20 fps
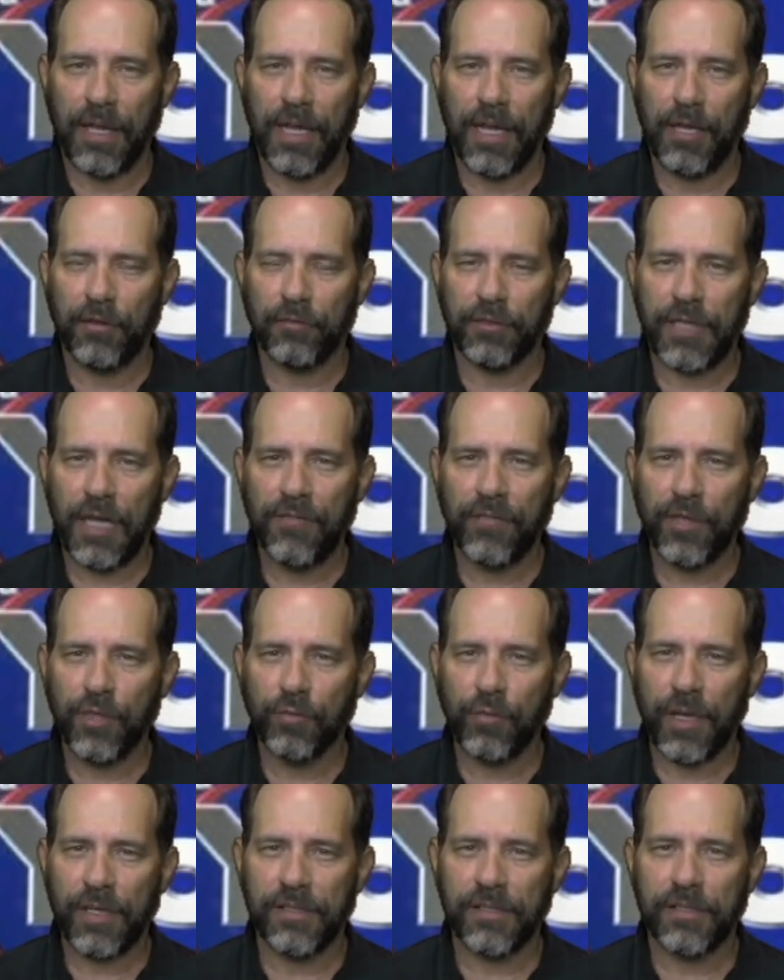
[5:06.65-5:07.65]
it definitely
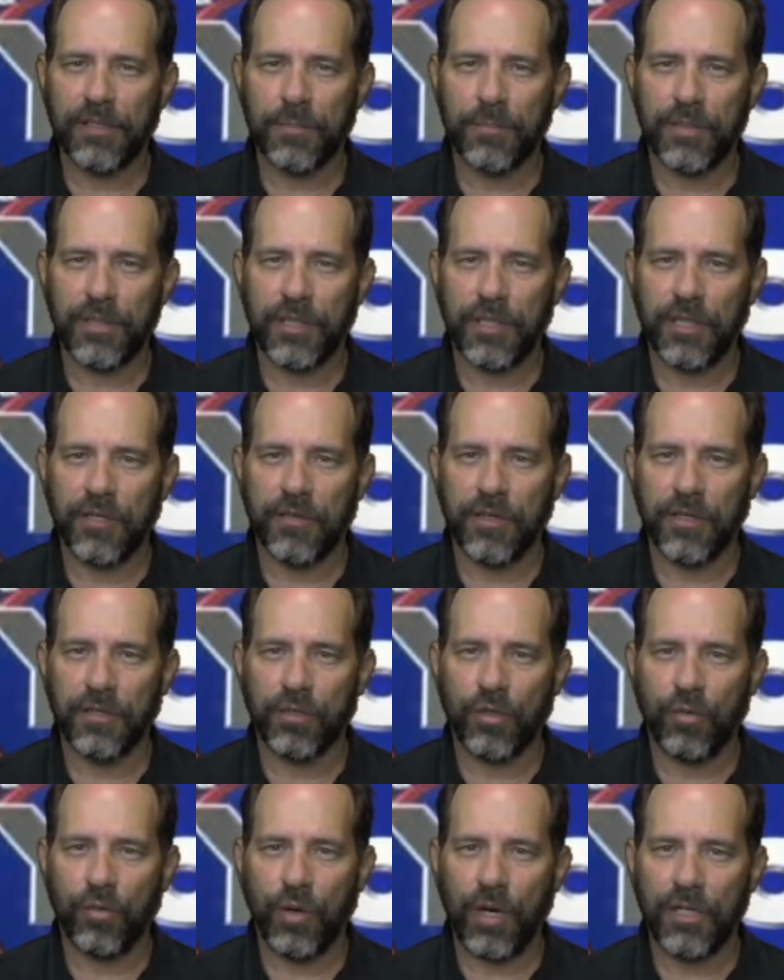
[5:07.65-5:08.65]
raises some
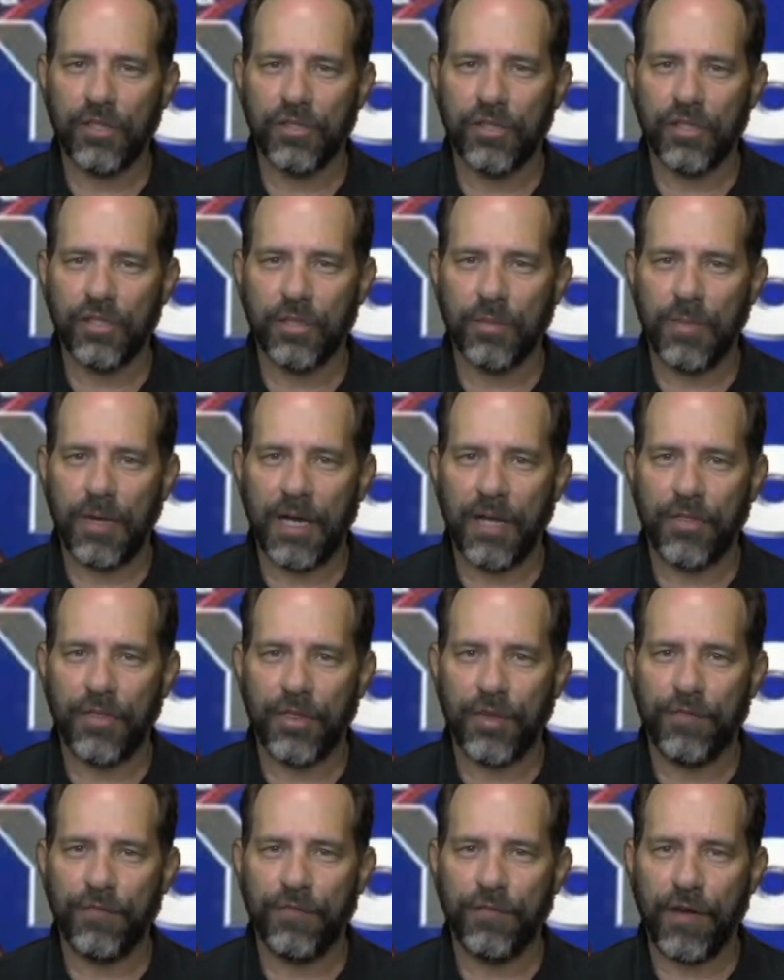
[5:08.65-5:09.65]
serious questions
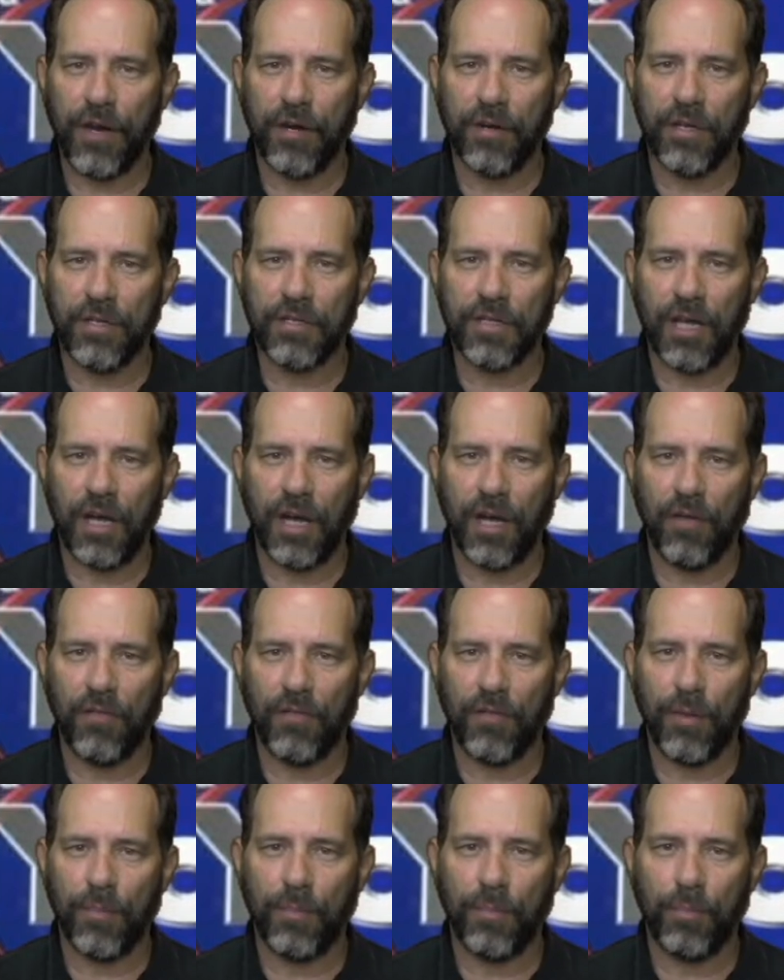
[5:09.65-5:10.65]
about the fairness
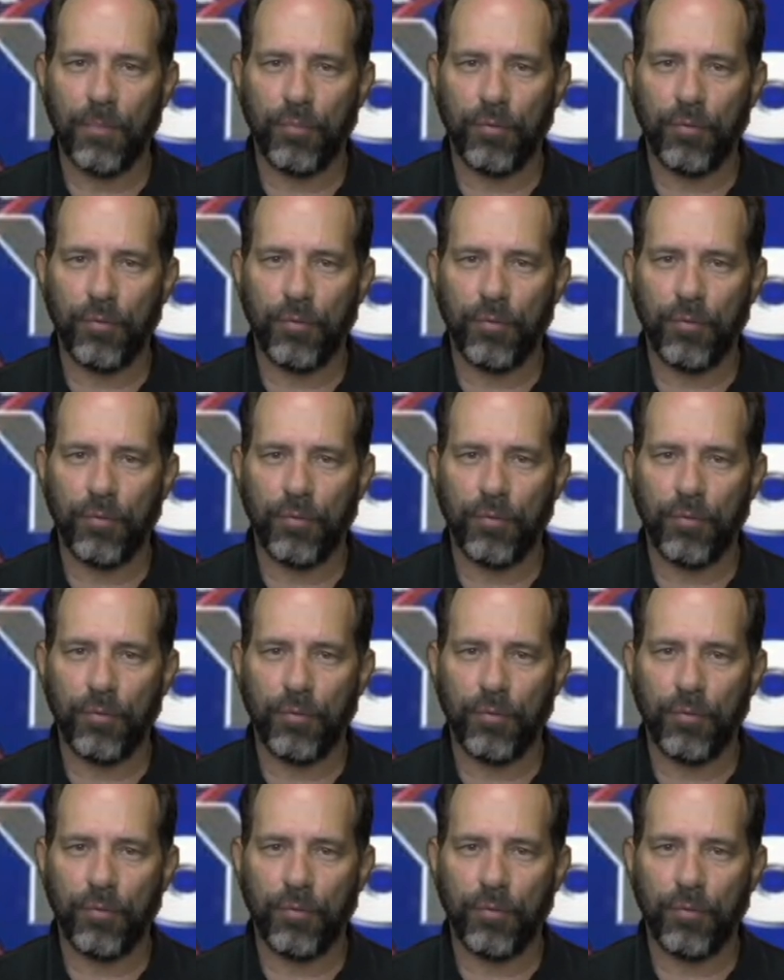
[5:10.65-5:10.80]
of the